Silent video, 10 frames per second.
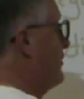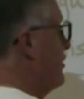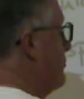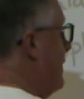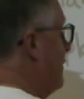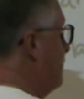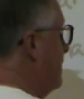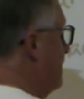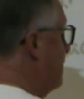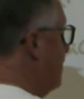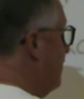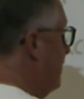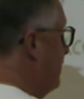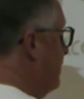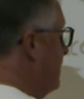the amount is
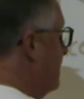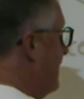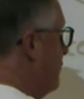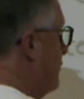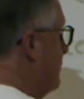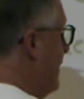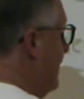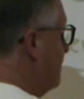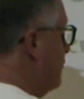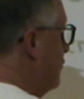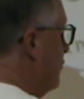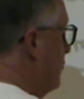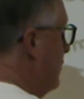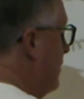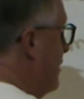50, and now we're back
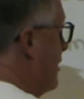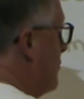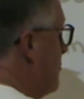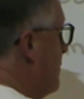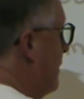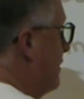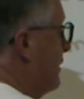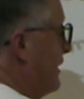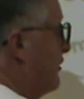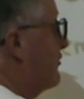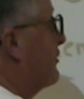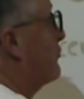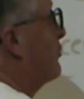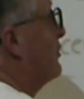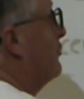to milliliters
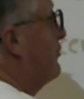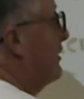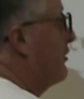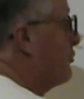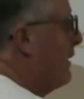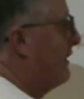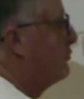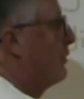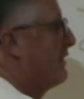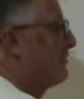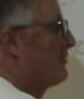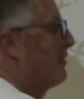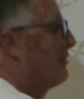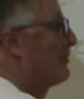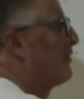because we're using a graduated cylinder.